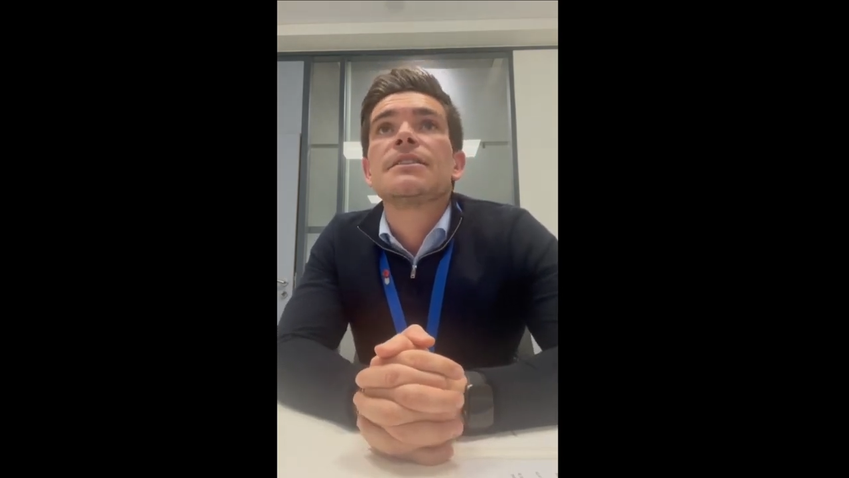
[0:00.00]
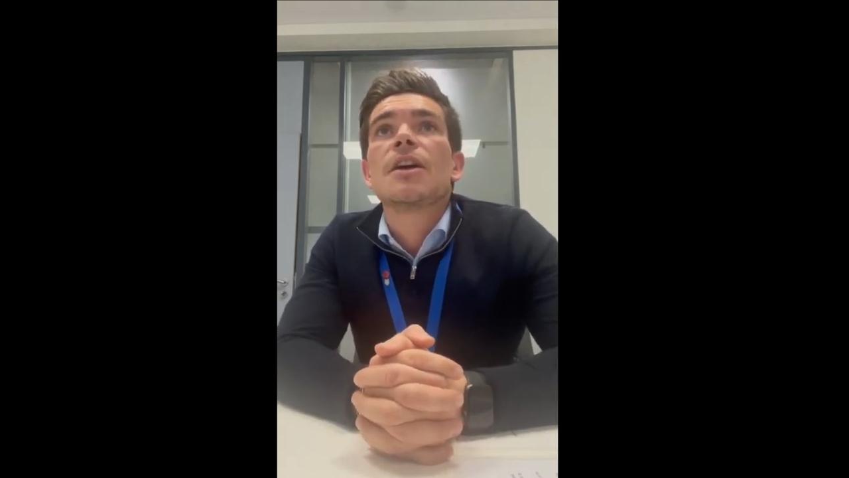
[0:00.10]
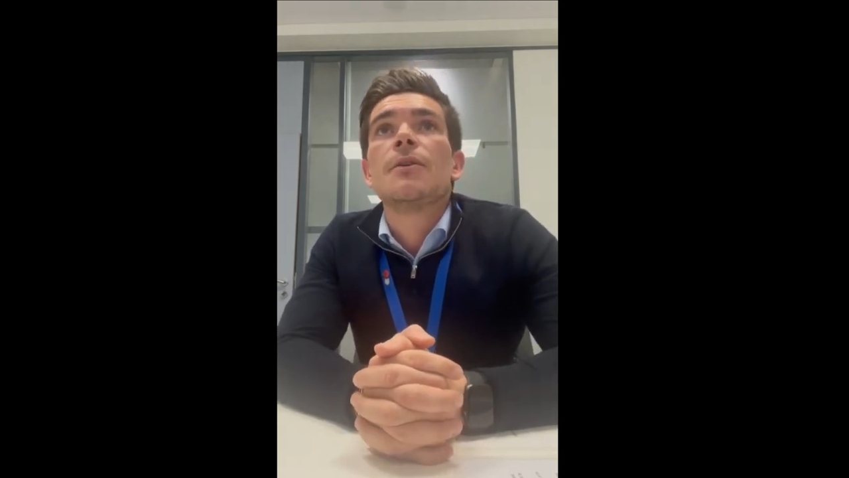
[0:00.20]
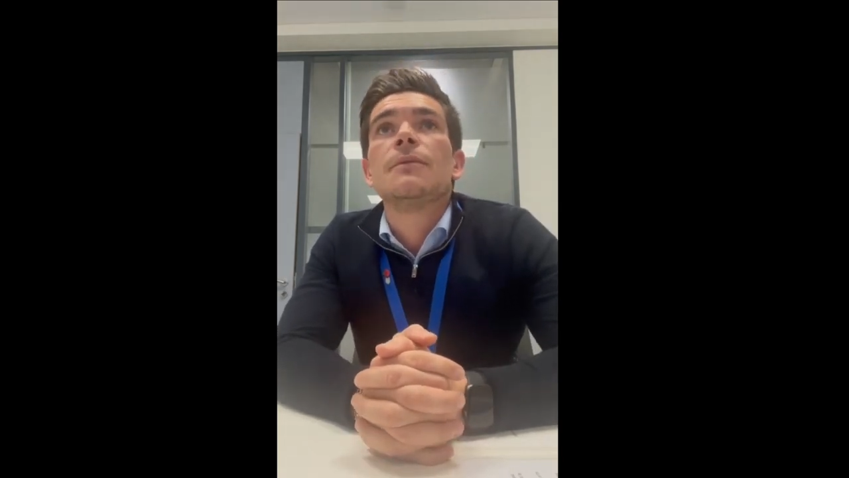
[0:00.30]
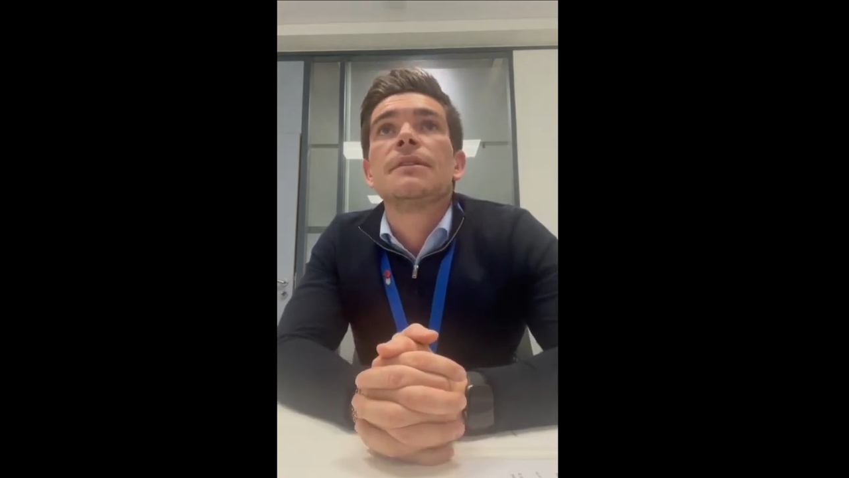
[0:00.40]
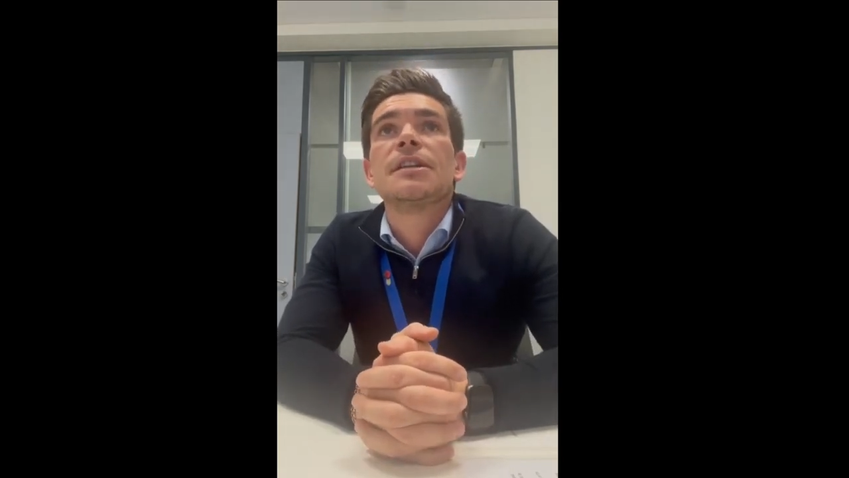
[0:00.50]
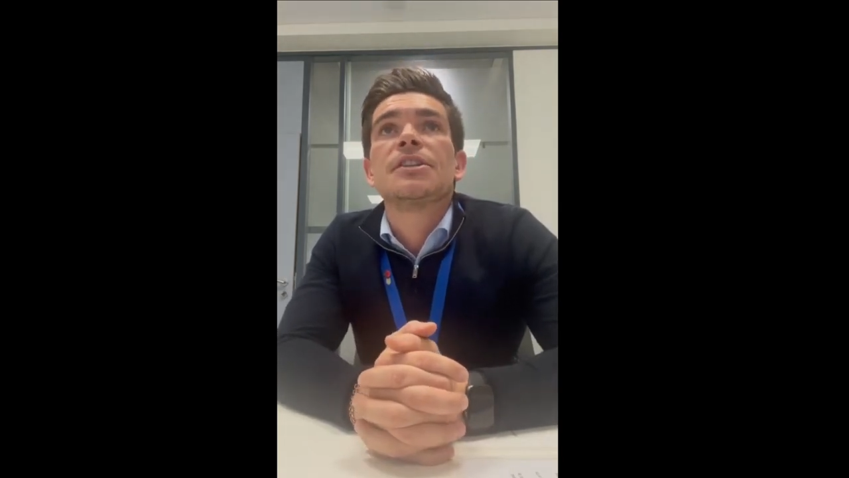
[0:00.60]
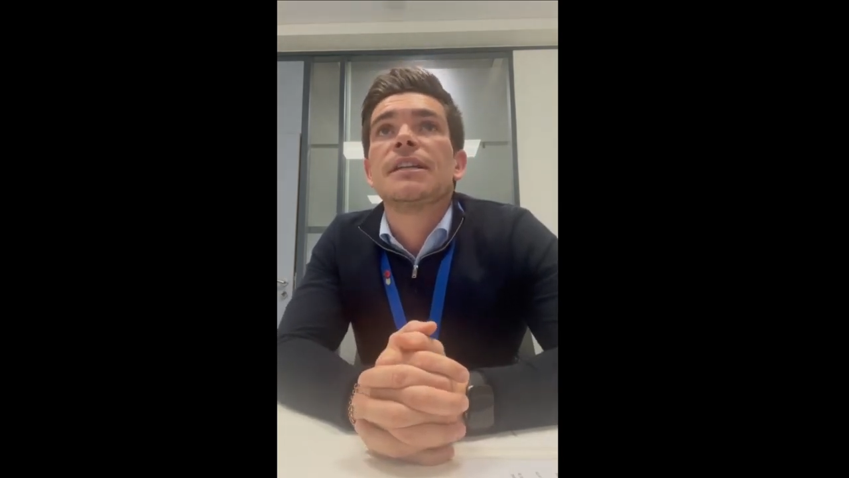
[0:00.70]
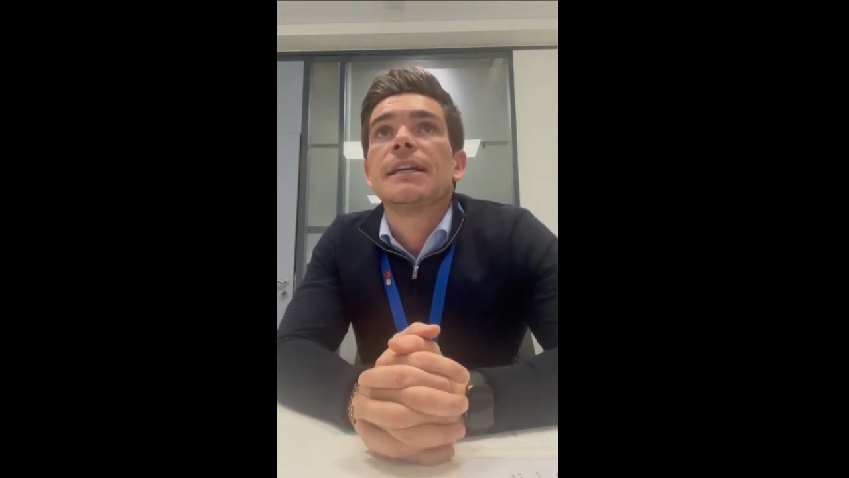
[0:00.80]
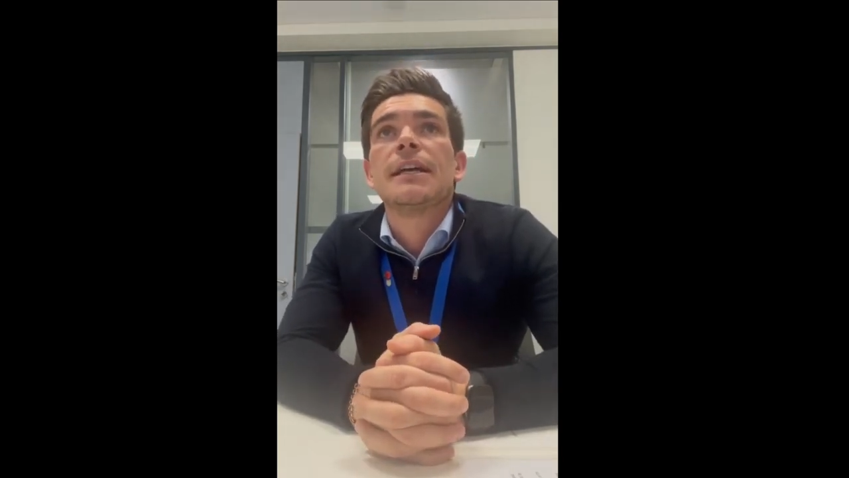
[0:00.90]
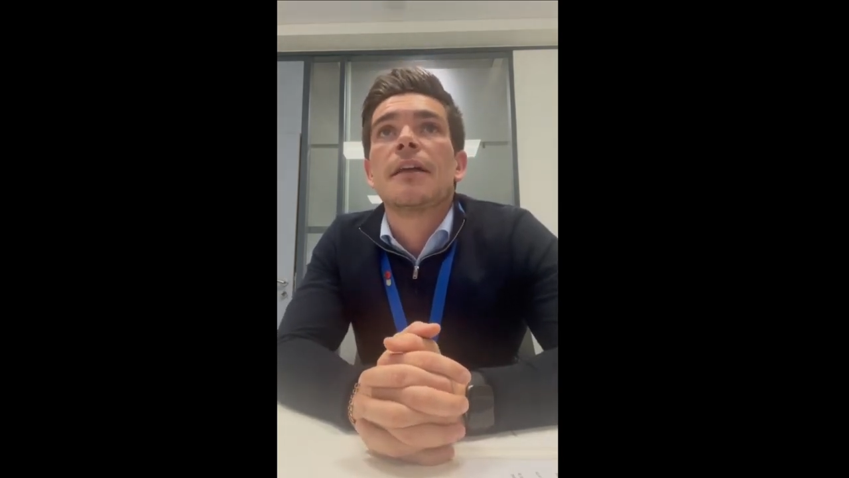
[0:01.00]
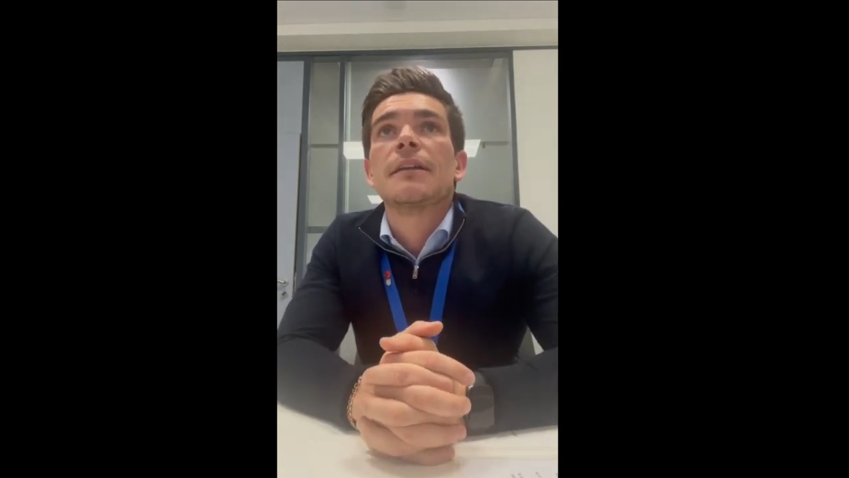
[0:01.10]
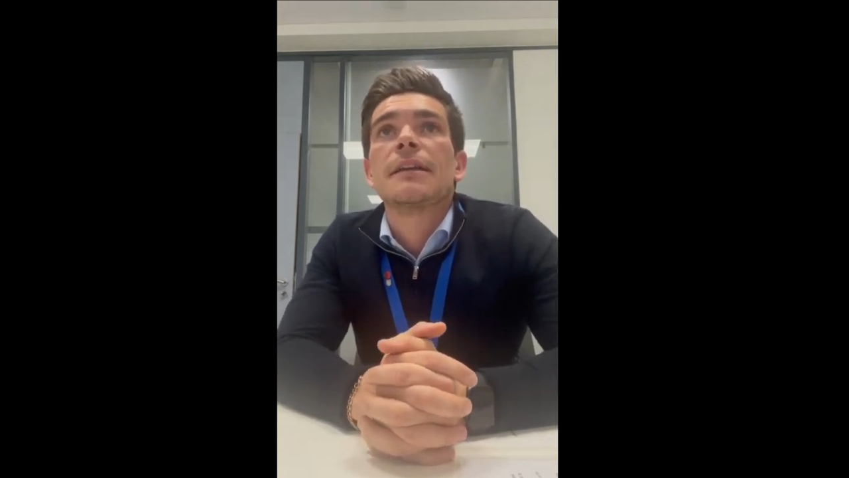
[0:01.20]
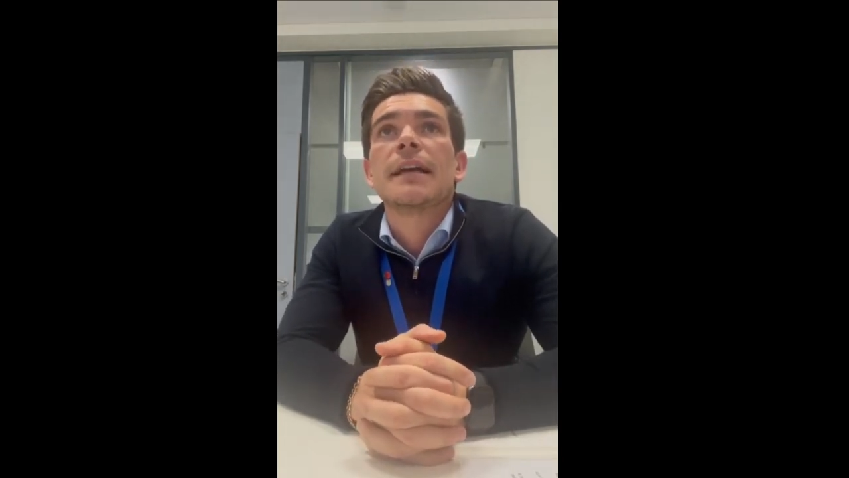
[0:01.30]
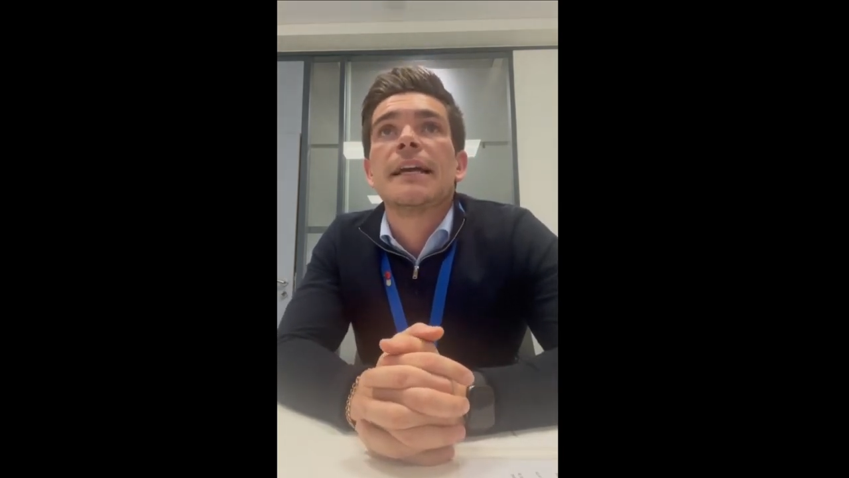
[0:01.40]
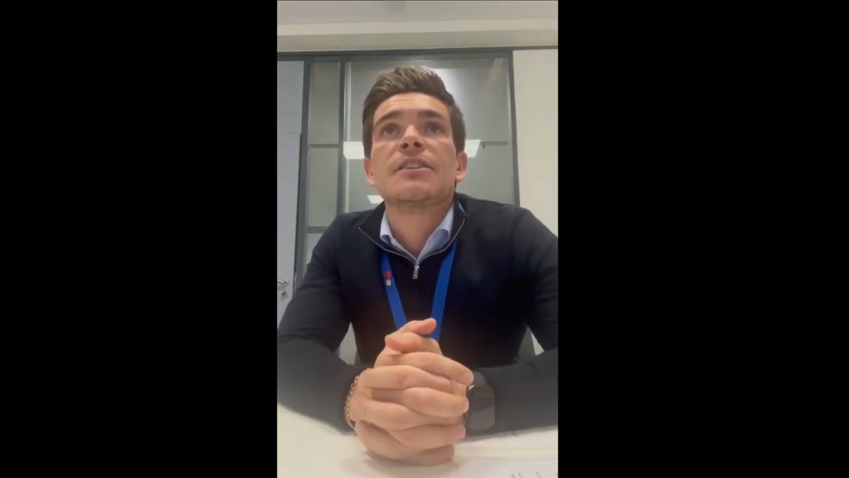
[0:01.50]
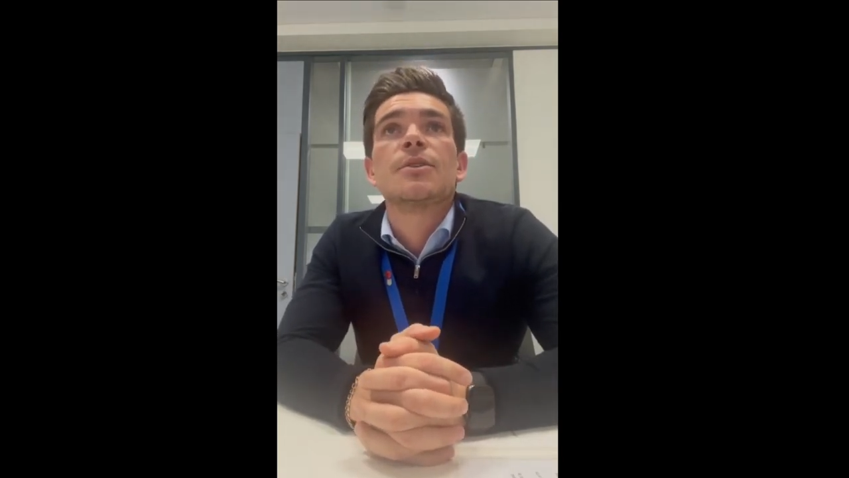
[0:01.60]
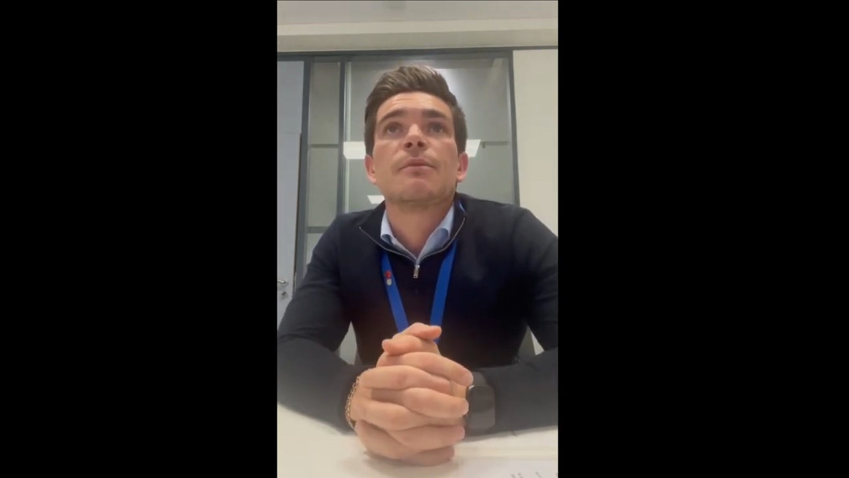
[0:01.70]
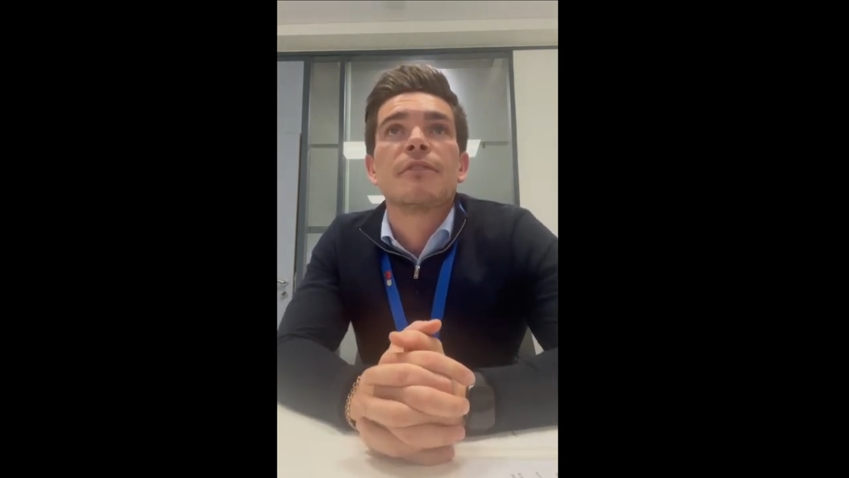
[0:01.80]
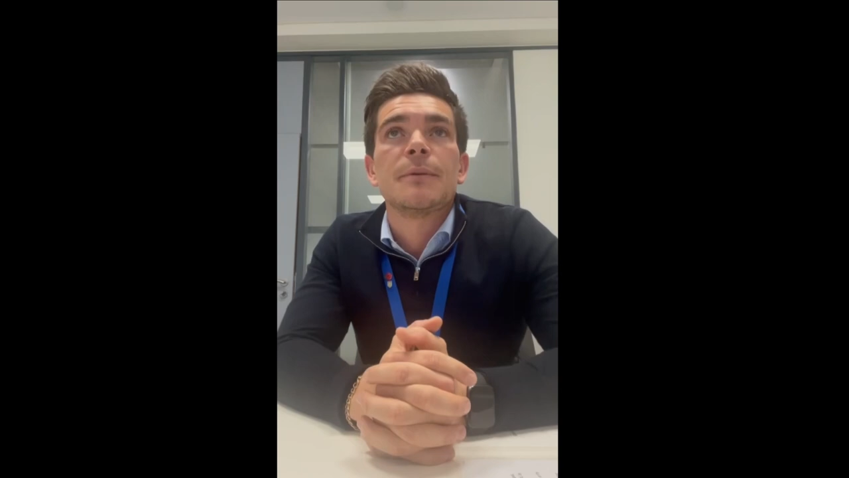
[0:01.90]
So this year, I think in
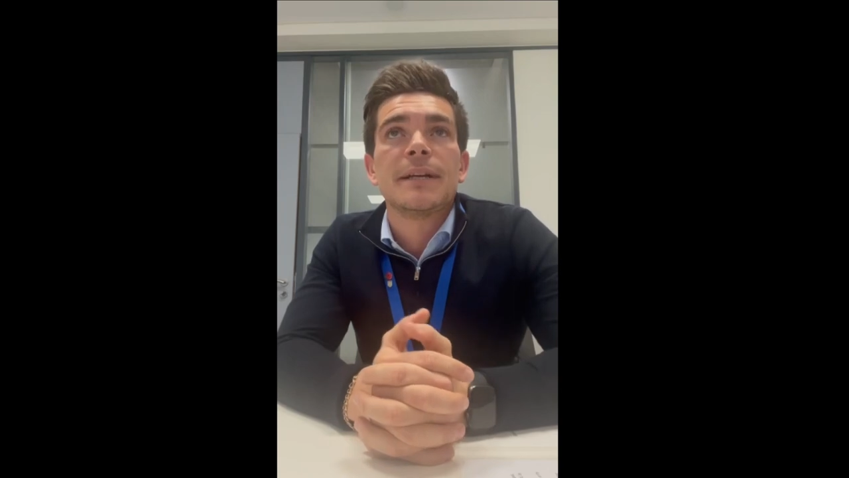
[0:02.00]
summary,